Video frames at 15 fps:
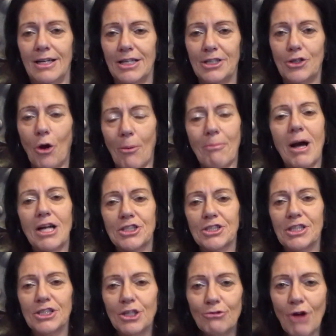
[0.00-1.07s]
not much
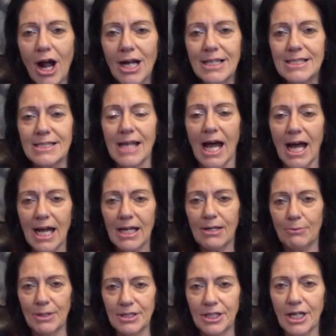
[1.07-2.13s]
in your rucksack when you're